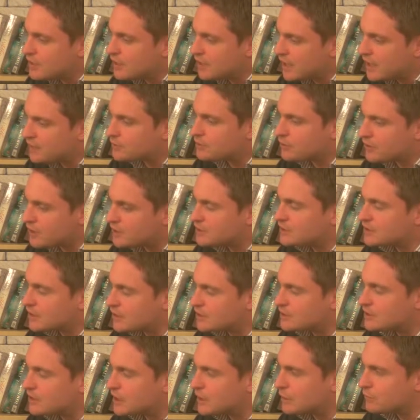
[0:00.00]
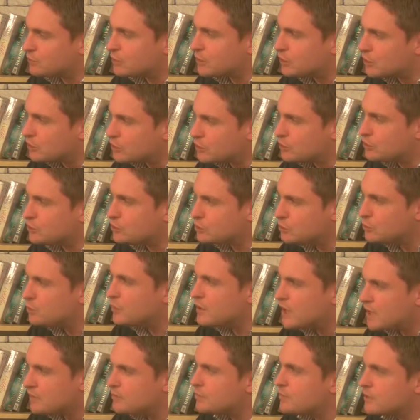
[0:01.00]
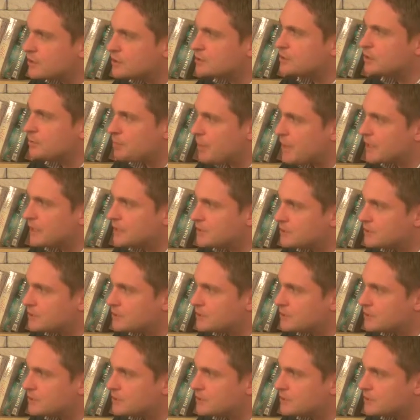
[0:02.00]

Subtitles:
have to ask ourselves, should we have this debate